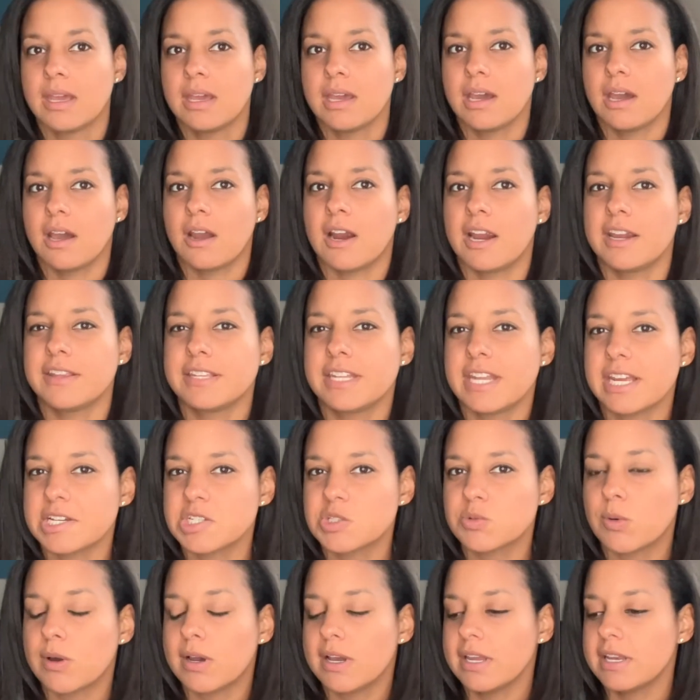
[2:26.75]
All right, the next
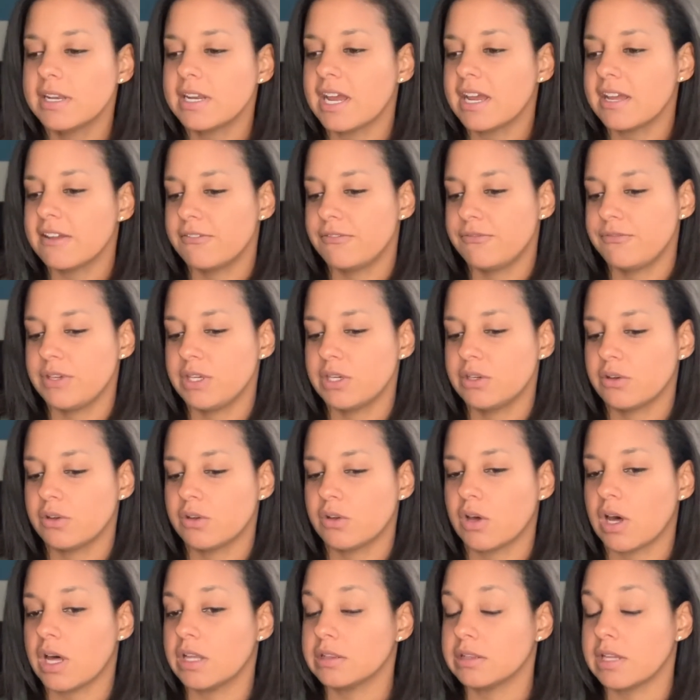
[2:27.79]
one, I
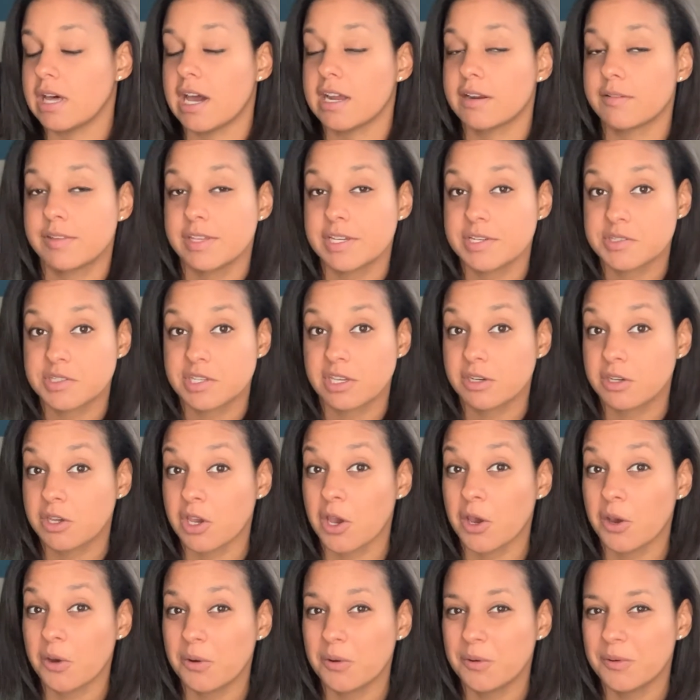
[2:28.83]
feel a lot of things could
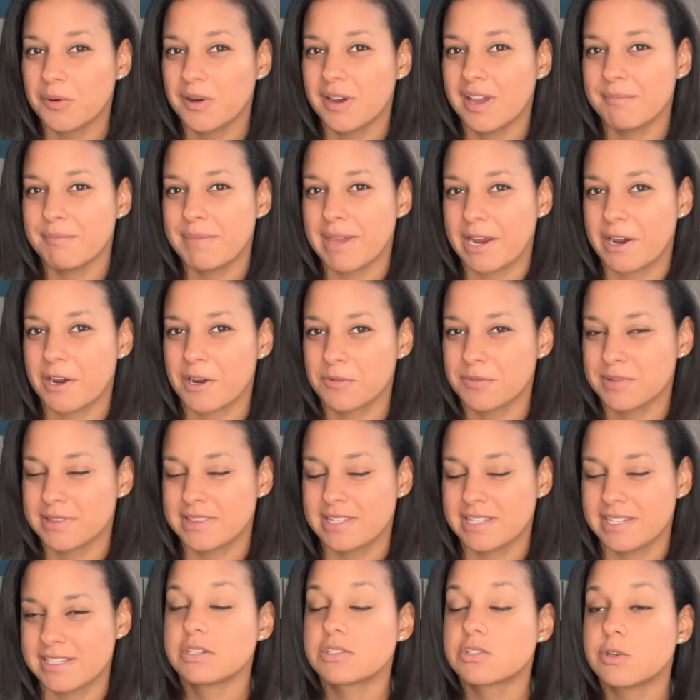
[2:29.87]
go paired with this.